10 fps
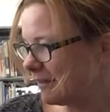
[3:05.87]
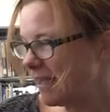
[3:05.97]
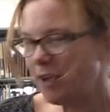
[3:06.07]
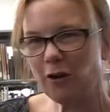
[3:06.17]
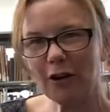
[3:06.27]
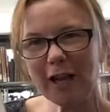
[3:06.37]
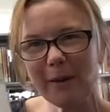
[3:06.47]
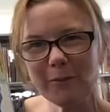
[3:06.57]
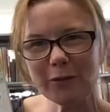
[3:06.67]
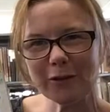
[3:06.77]
They're her
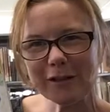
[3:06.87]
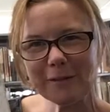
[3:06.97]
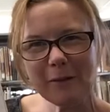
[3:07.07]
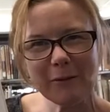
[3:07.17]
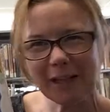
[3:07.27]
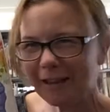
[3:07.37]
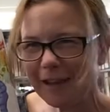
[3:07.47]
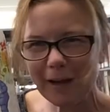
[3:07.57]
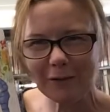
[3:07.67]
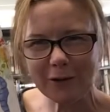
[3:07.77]
gum boots. Mummy
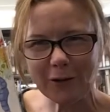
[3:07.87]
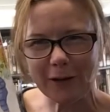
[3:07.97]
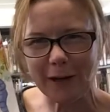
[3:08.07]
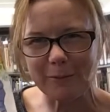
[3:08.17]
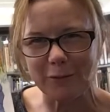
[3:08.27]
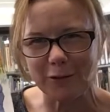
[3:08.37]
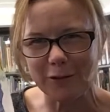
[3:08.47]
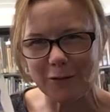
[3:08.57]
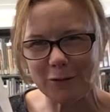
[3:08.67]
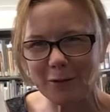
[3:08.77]
loves her gum
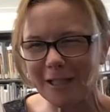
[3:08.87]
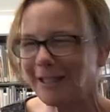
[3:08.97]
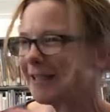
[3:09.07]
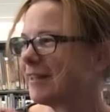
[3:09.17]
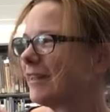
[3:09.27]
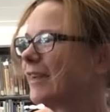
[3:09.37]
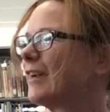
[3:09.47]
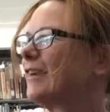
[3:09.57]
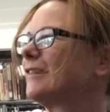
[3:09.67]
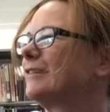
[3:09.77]
boots for when she's in the
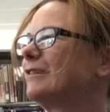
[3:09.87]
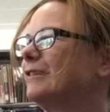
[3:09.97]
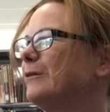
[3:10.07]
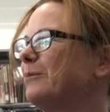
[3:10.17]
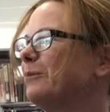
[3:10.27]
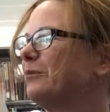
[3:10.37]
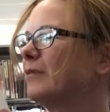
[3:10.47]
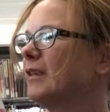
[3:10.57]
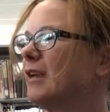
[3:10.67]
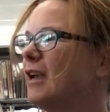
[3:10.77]
garden.
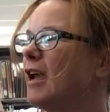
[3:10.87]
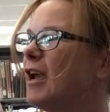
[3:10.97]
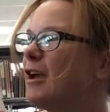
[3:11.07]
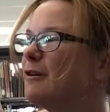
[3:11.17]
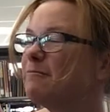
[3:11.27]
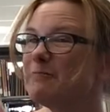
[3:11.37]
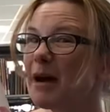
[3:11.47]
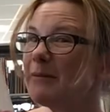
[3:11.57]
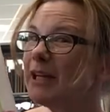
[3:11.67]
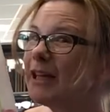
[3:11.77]

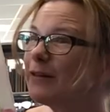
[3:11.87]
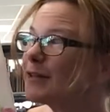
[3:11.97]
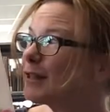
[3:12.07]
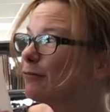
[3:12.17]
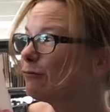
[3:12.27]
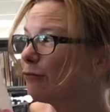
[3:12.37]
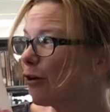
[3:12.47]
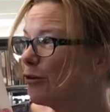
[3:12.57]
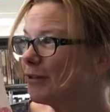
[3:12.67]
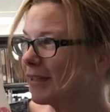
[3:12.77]
Mummy loves the
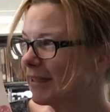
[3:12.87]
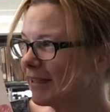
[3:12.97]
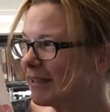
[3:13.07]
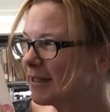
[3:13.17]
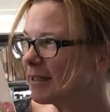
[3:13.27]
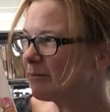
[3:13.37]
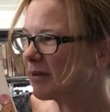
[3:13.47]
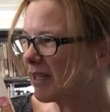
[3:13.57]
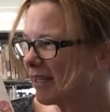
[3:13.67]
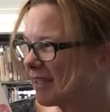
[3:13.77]
roses,
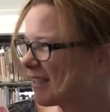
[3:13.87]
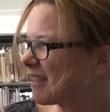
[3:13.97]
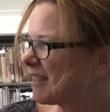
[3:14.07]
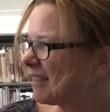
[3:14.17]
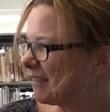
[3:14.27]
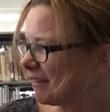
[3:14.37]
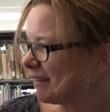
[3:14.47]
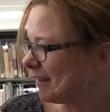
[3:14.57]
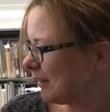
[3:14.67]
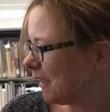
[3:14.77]
but
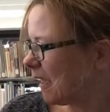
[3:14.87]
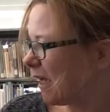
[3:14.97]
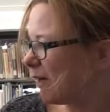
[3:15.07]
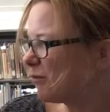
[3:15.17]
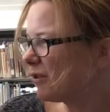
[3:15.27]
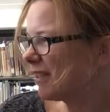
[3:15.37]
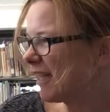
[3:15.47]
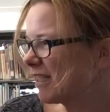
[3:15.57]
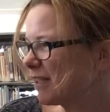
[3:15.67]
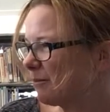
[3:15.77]
I'm not
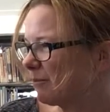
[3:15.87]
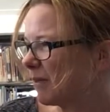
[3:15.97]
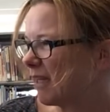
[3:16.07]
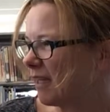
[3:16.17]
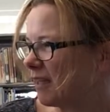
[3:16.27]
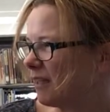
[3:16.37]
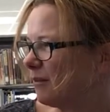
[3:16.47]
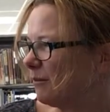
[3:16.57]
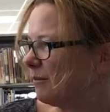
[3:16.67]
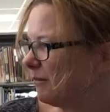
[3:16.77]
allowed to pick
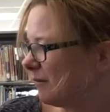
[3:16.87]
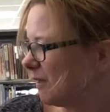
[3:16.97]
them.